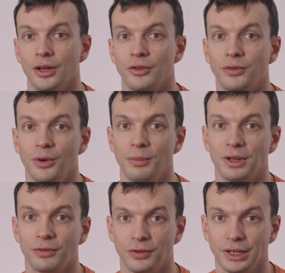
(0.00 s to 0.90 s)
For
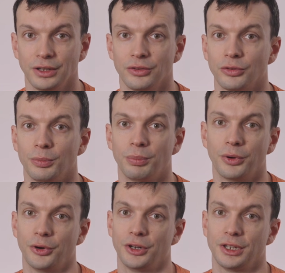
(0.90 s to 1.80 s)
me, fit,
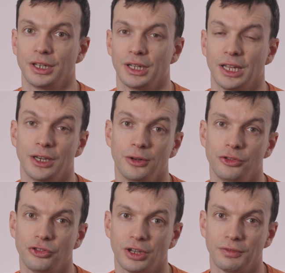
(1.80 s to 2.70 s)
support, and
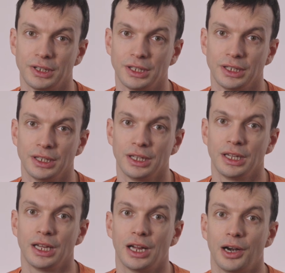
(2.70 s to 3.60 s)
longevity
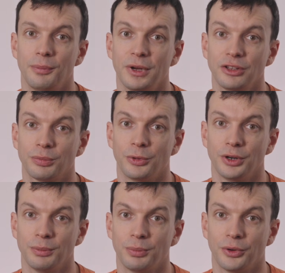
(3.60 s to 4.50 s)
are much more
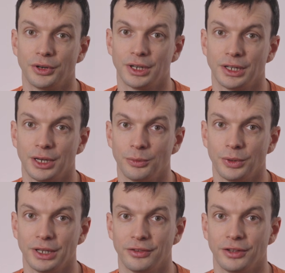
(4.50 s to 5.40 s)
important than
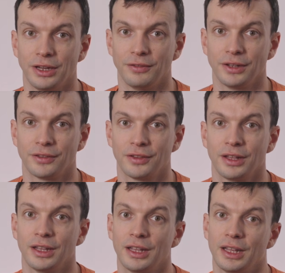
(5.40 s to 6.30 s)
weight savings,
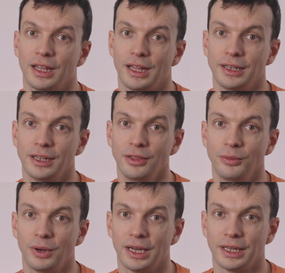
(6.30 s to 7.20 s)
and that's
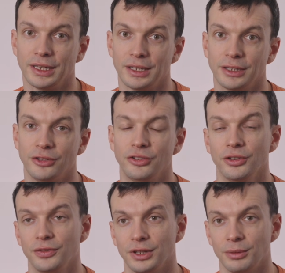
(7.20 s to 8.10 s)
why the
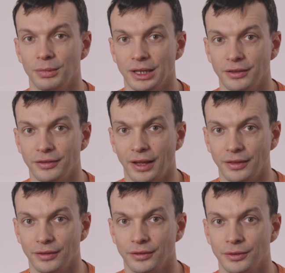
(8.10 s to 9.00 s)
GFT made
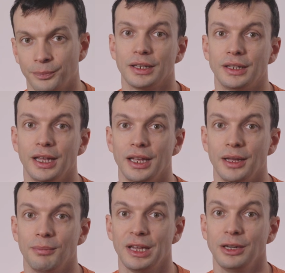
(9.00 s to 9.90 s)
sense.
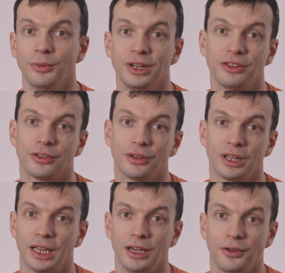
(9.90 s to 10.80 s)
The main reason
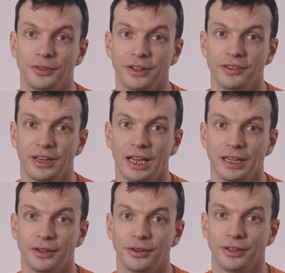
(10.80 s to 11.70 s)
I love this
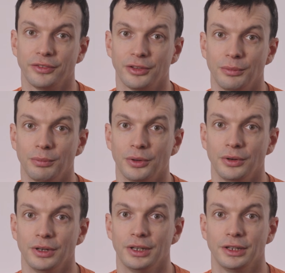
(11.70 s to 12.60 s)
liner is
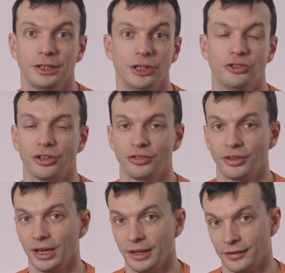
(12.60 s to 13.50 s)
simple: they
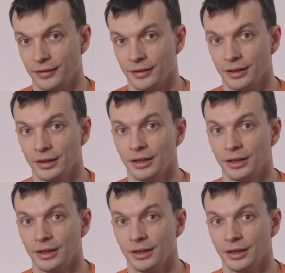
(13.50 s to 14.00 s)
just last.